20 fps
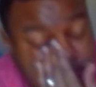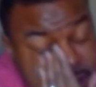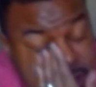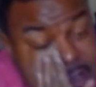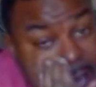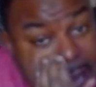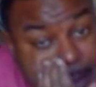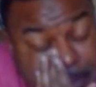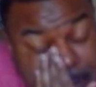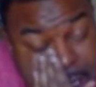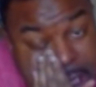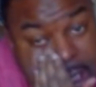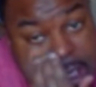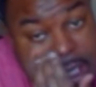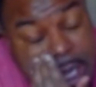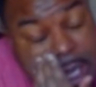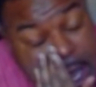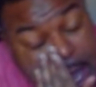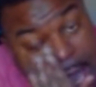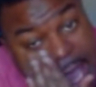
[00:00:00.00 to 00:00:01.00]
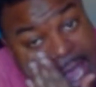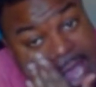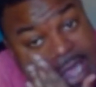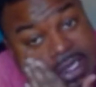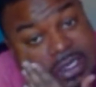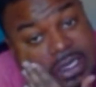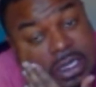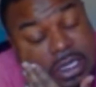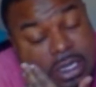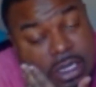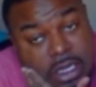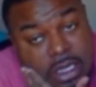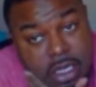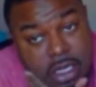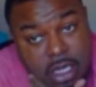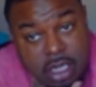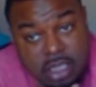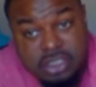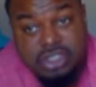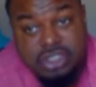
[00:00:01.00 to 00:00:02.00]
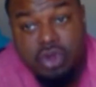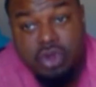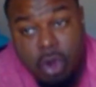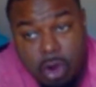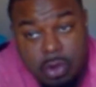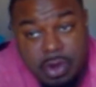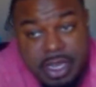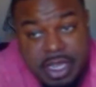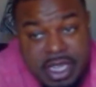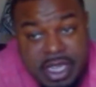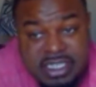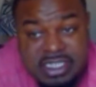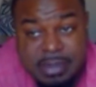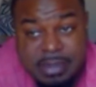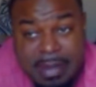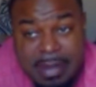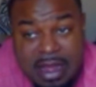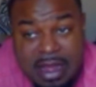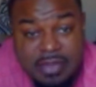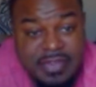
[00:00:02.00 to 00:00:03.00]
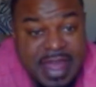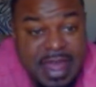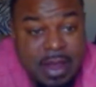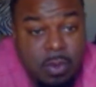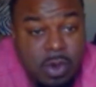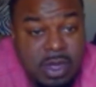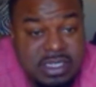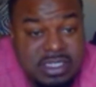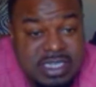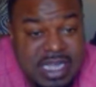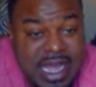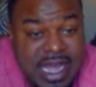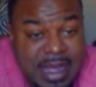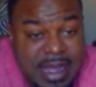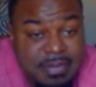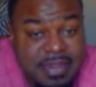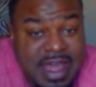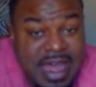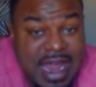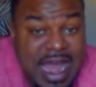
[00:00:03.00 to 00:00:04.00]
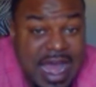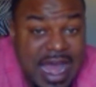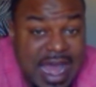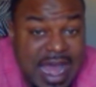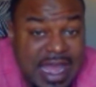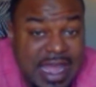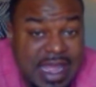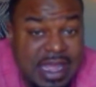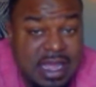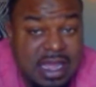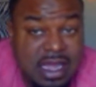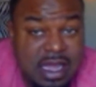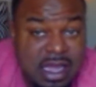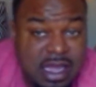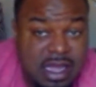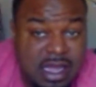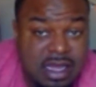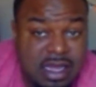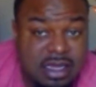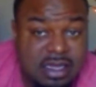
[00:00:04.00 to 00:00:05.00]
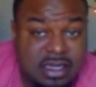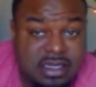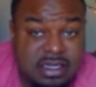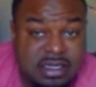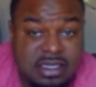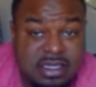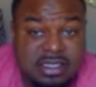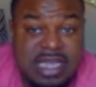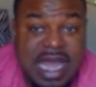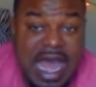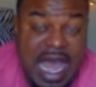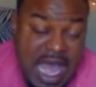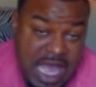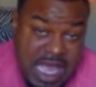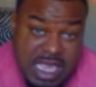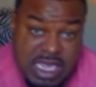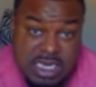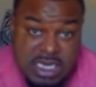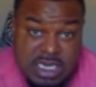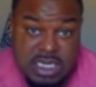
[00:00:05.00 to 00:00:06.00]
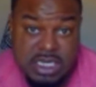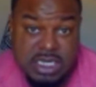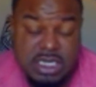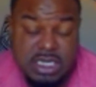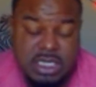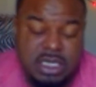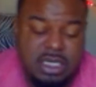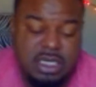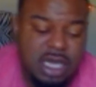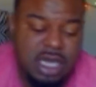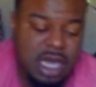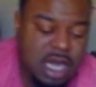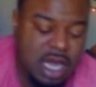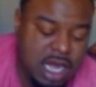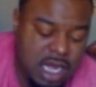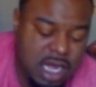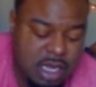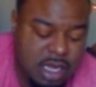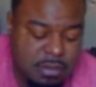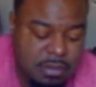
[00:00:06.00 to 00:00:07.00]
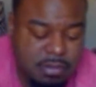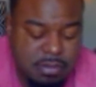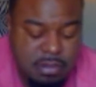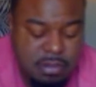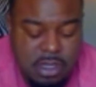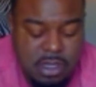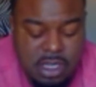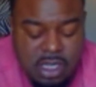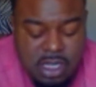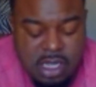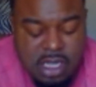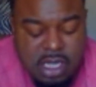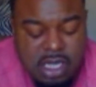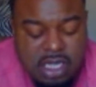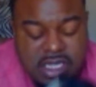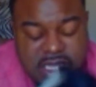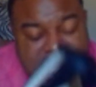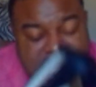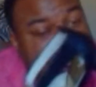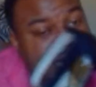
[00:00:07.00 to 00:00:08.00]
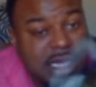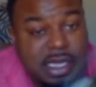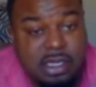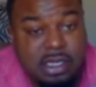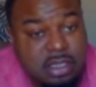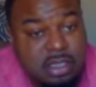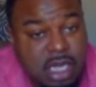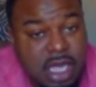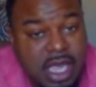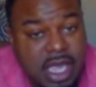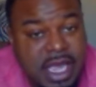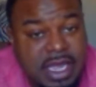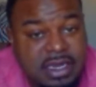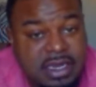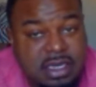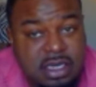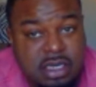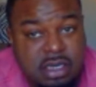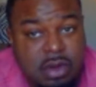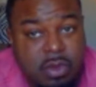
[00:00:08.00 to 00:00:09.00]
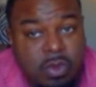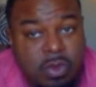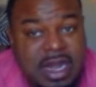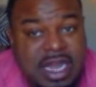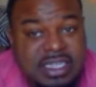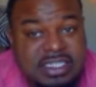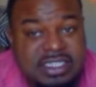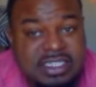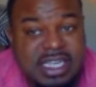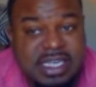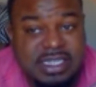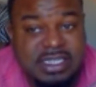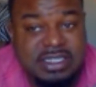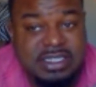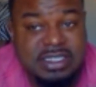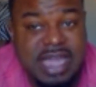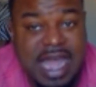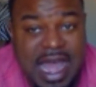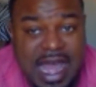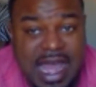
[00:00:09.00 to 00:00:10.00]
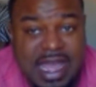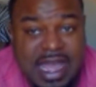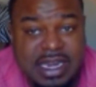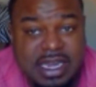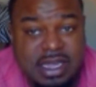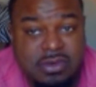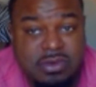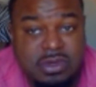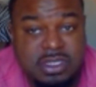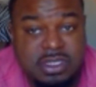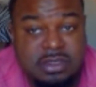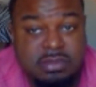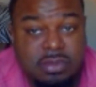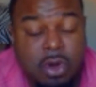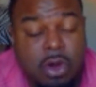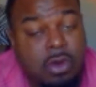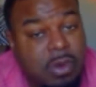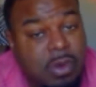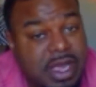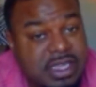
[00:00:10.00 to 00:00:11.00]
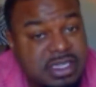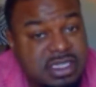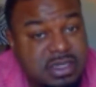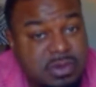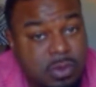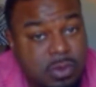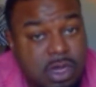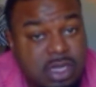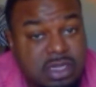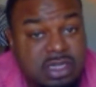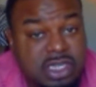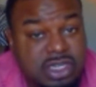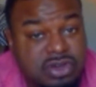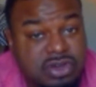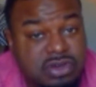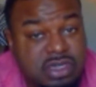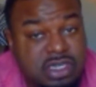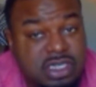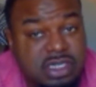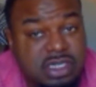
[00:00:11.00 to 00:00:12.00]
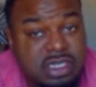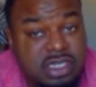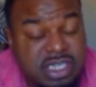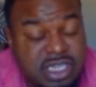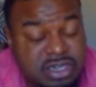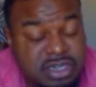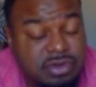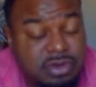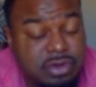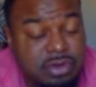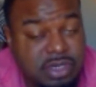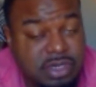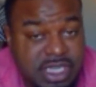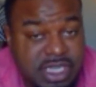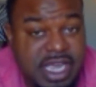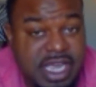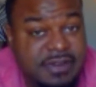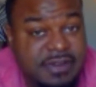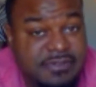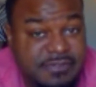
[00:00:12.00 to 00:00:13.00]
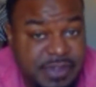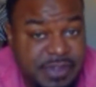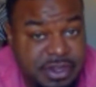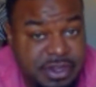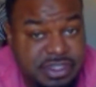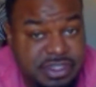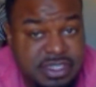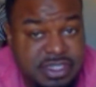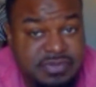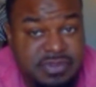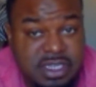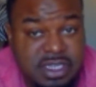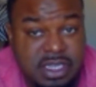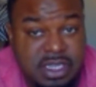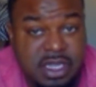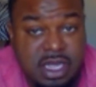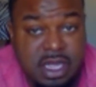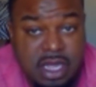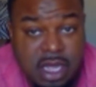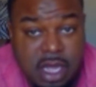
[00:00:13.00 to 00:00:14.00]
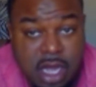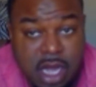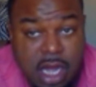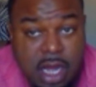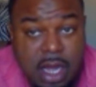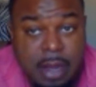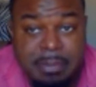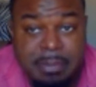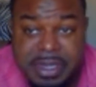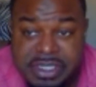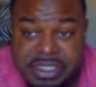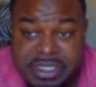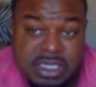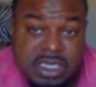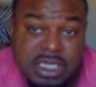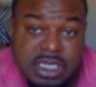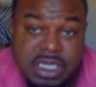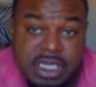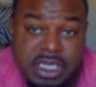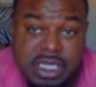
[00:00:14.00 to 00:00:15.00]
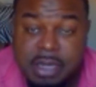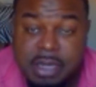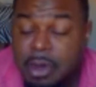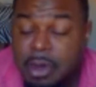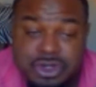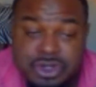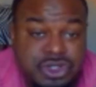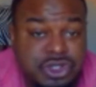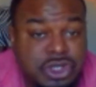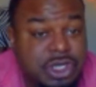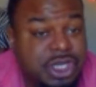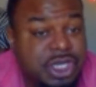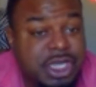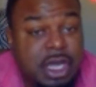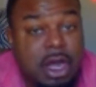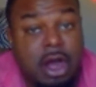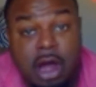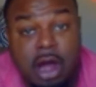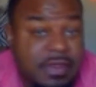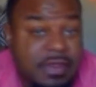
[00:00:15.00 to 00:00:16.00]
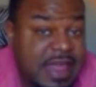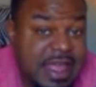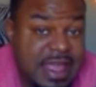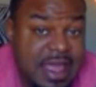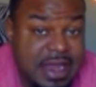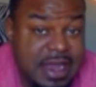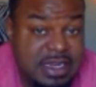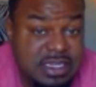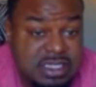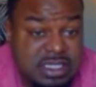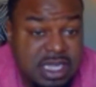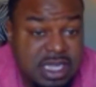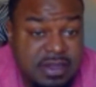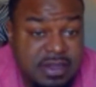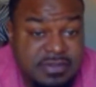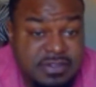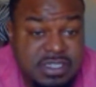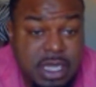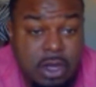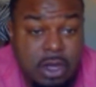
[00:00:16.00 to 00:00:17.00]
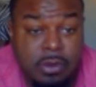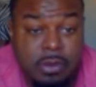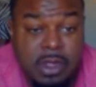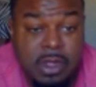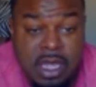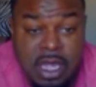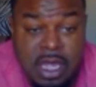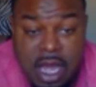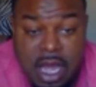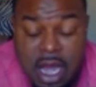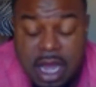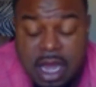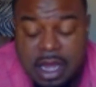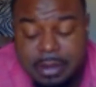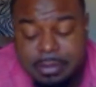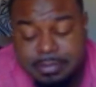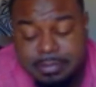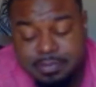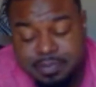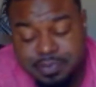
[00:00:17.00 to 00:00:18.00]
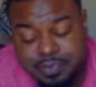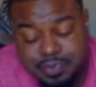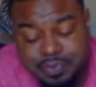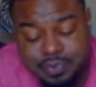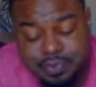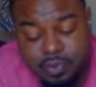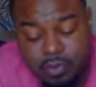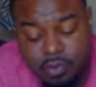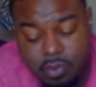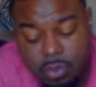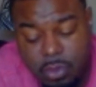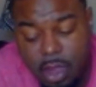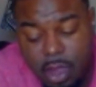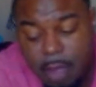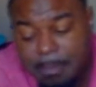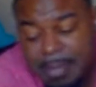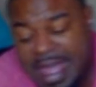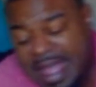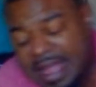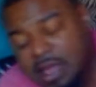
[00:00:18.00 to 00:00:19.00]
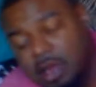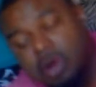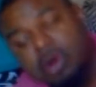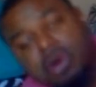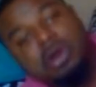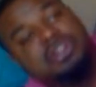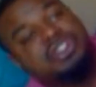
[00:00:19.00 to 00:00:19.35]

topic and story is about that one time that i died um yeah and when i say died it was more ways than one literally literally and figuratively um, mentally emotionally all that kind of stuff so um, back on